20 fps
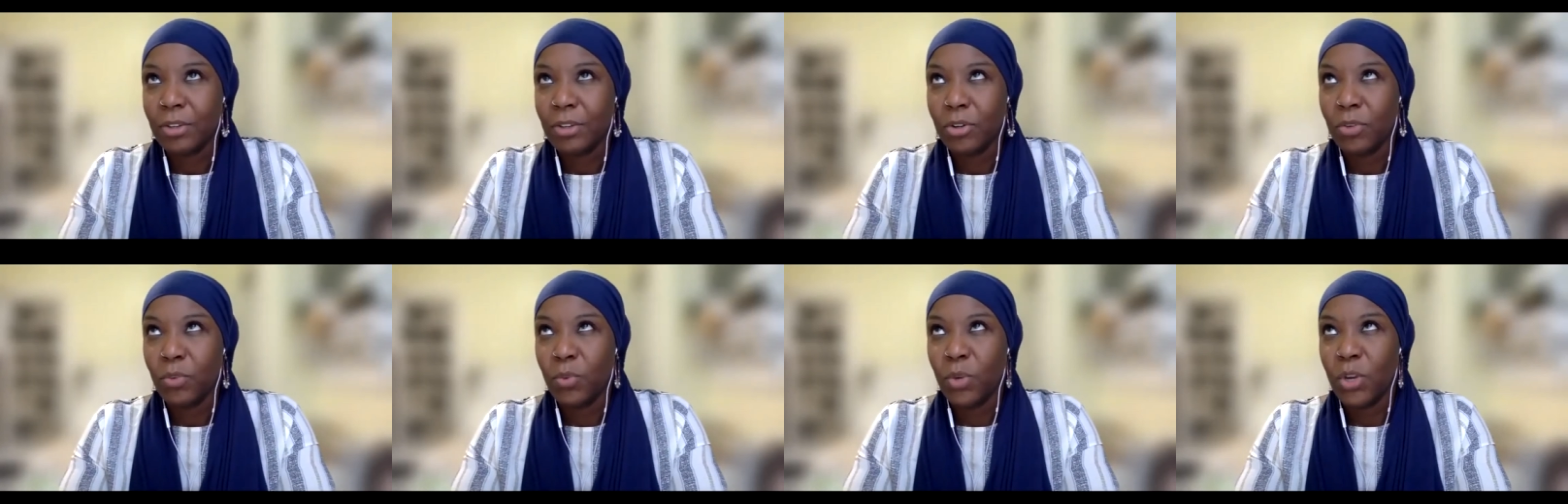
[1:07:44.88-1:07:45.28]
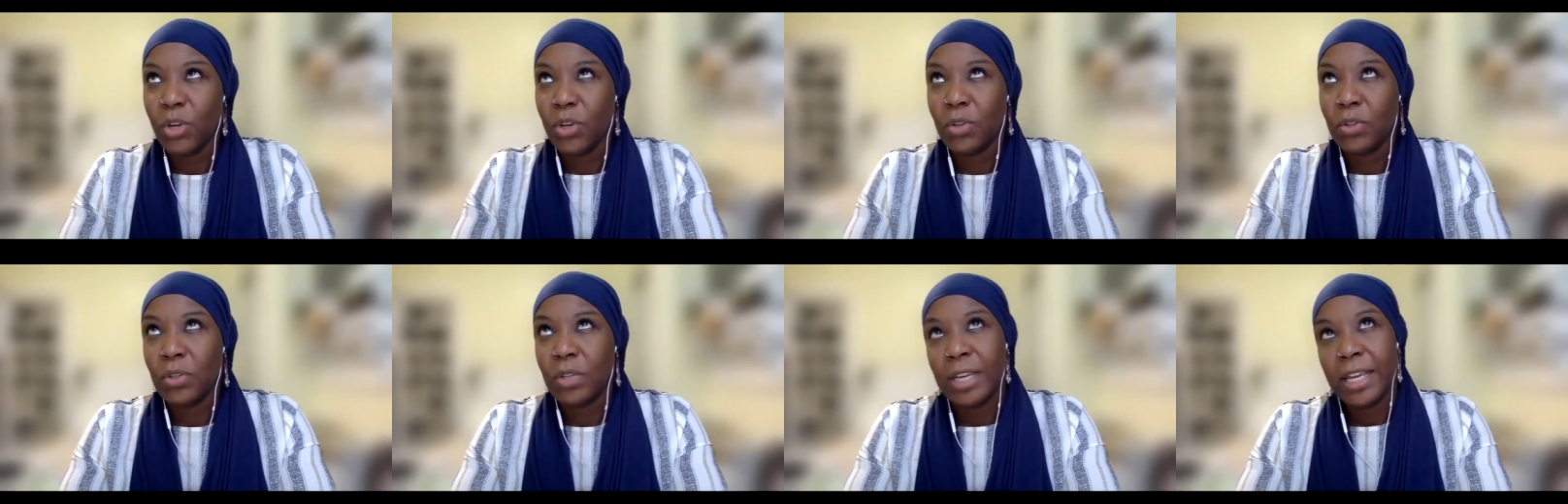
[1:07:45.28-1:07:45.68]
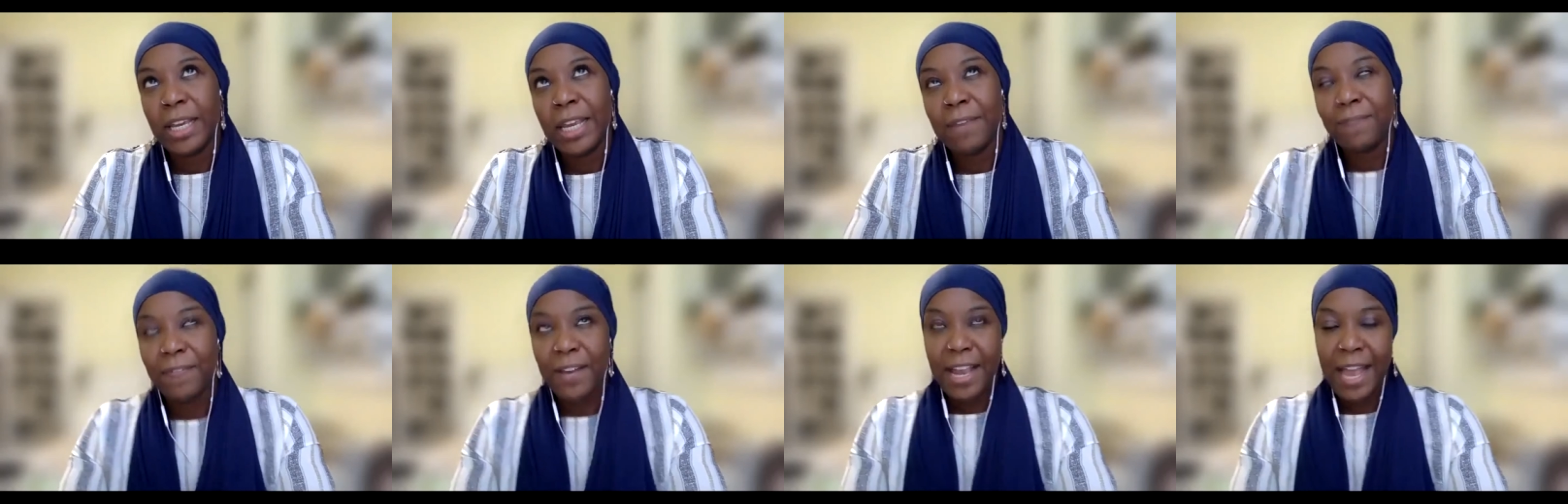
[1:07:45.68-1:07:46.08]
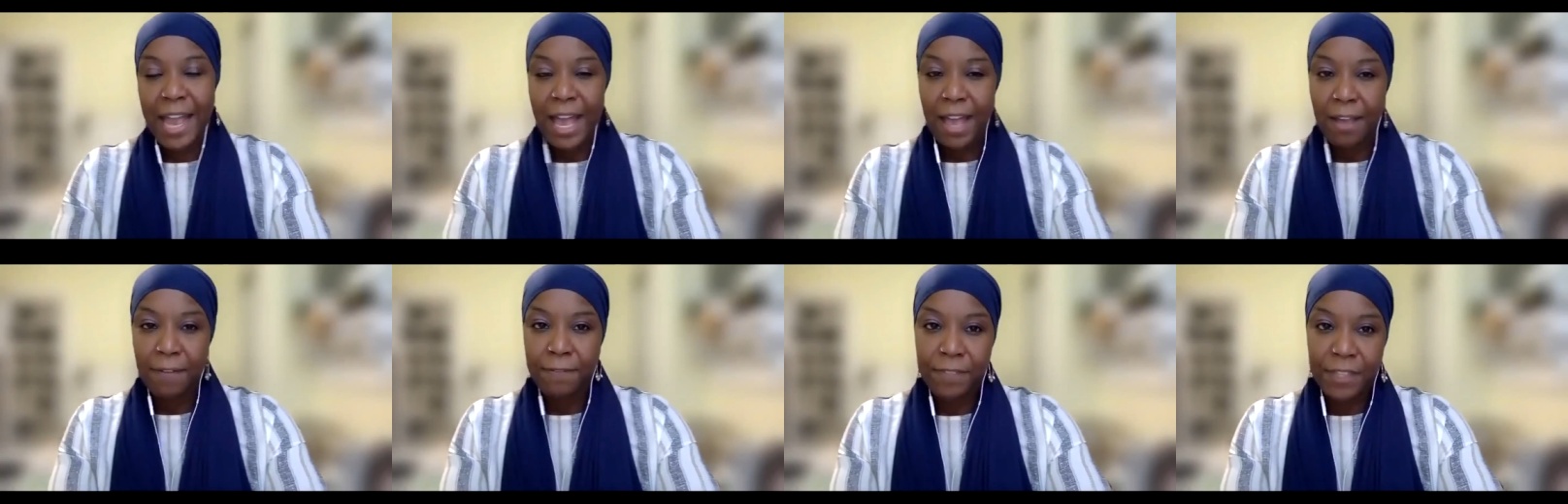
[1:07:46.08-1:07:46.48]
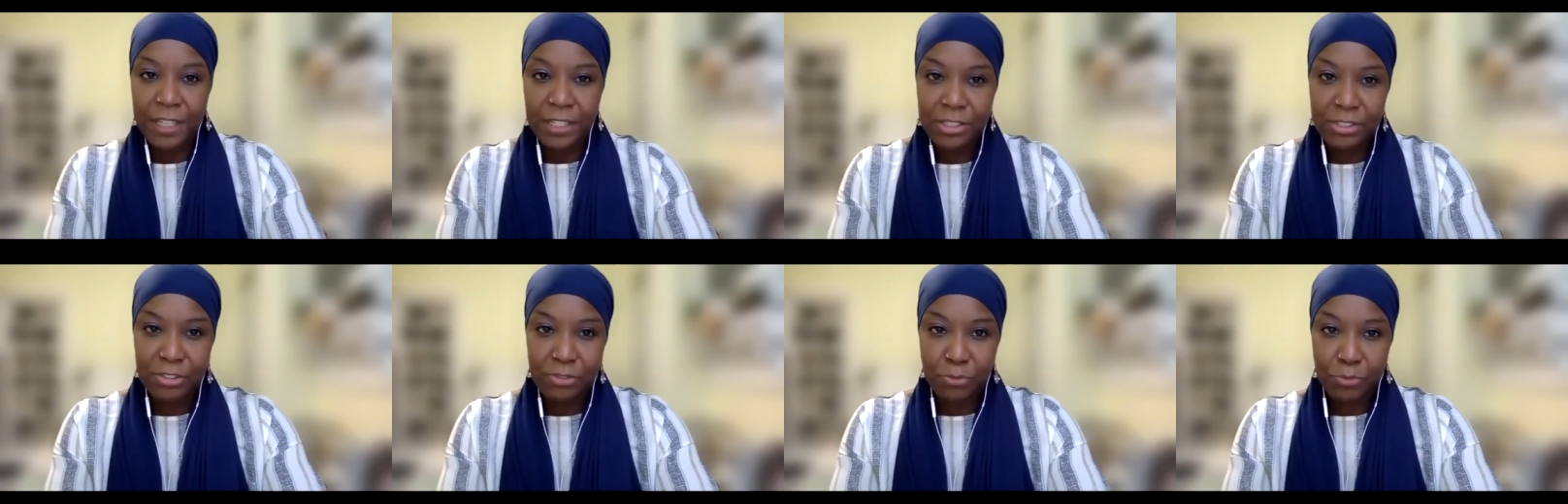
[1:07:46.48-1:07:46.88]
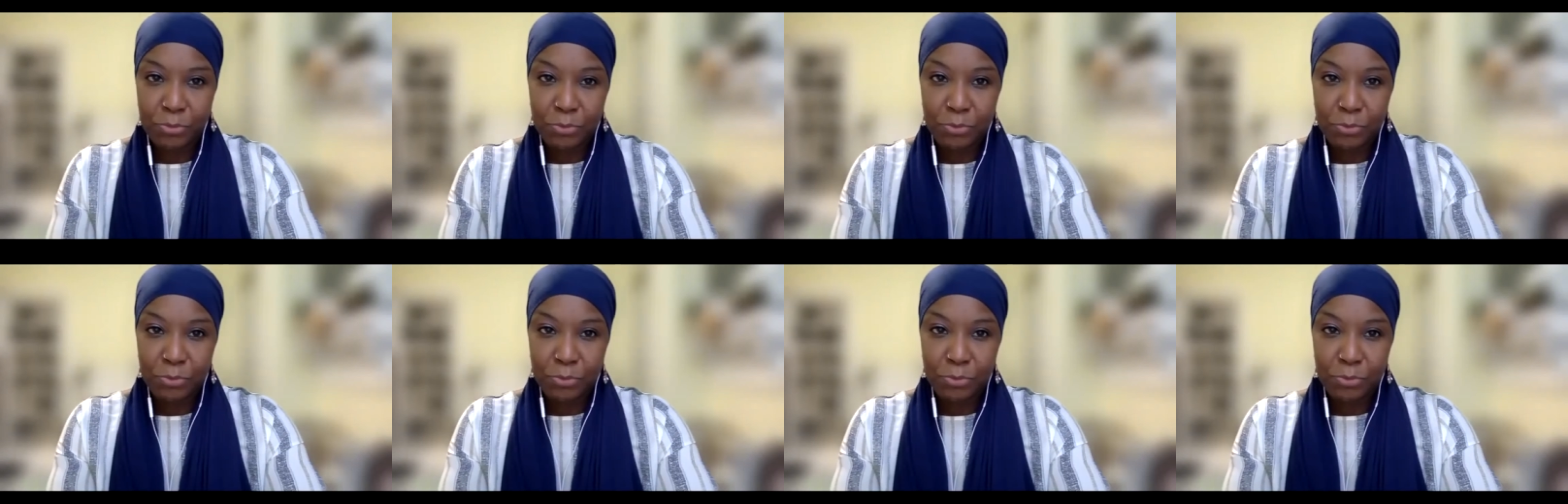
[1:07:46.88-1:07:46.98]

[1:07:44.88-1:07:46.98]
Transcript: well, if I have these